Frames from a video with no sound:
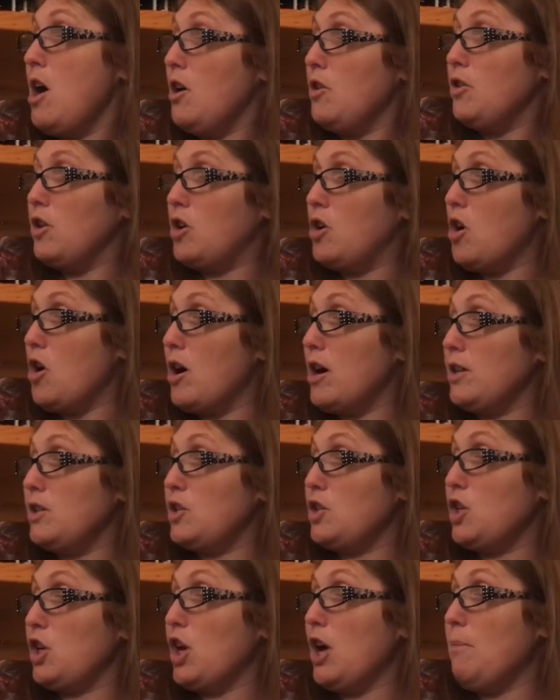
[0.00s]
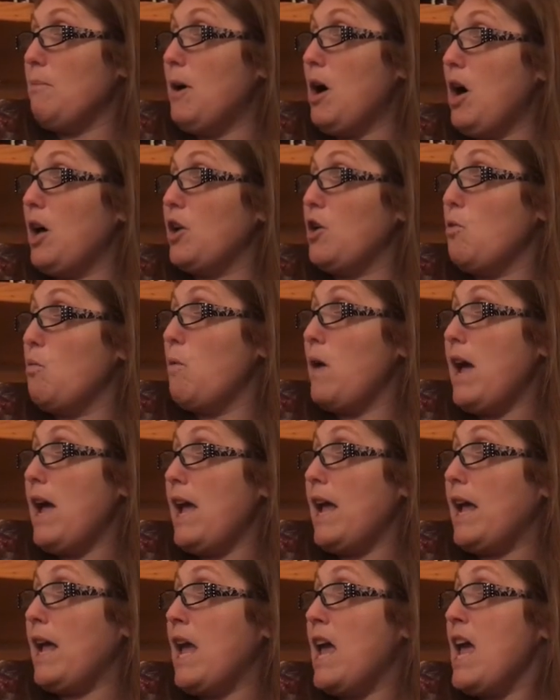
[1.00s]
The guards took Haman
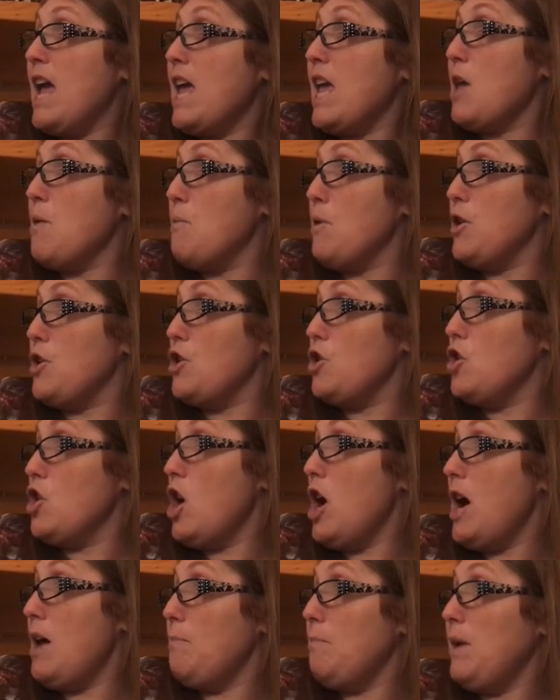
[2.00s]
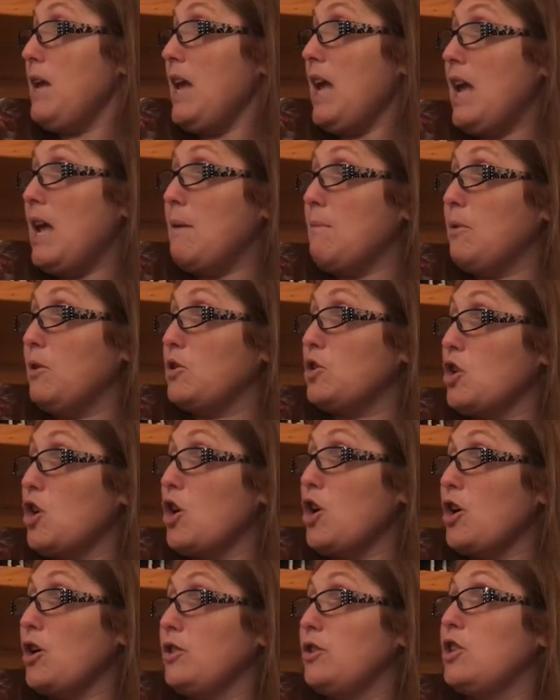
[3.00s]
away. He would not be able to
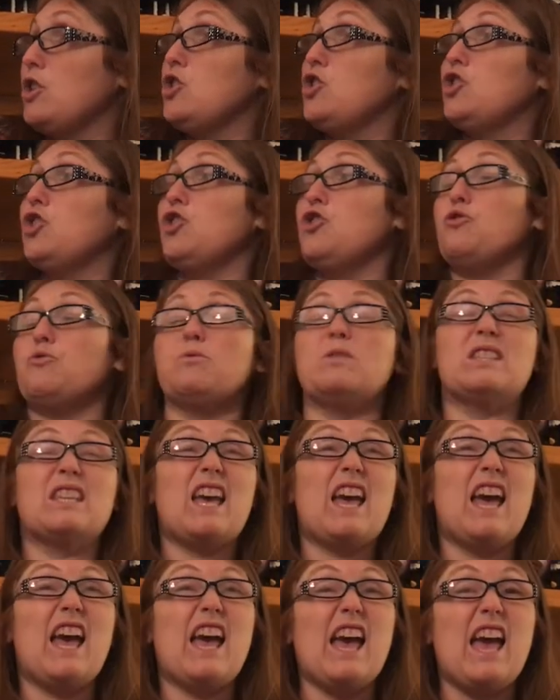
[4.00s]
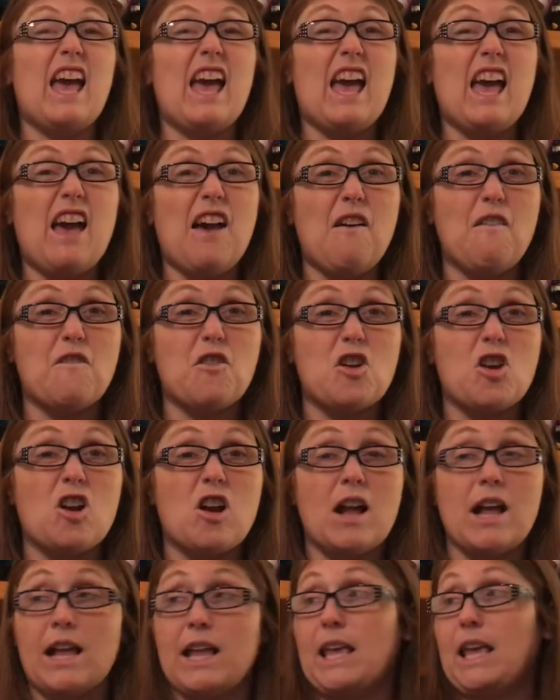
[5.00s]
hurt the Jews ever
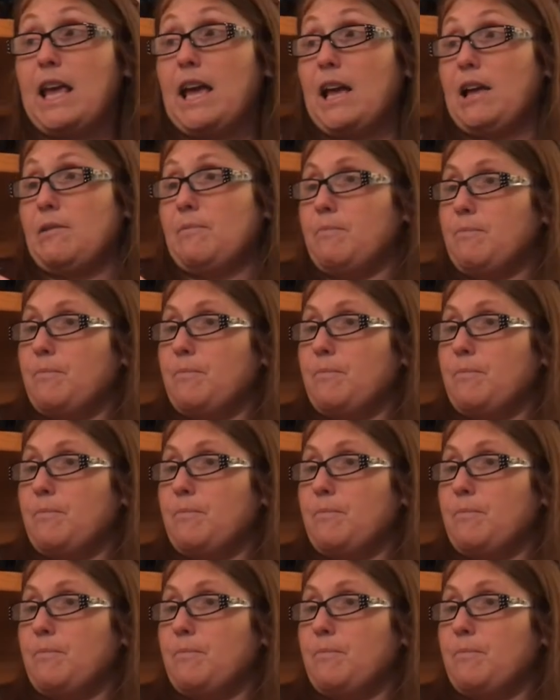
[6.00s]
again.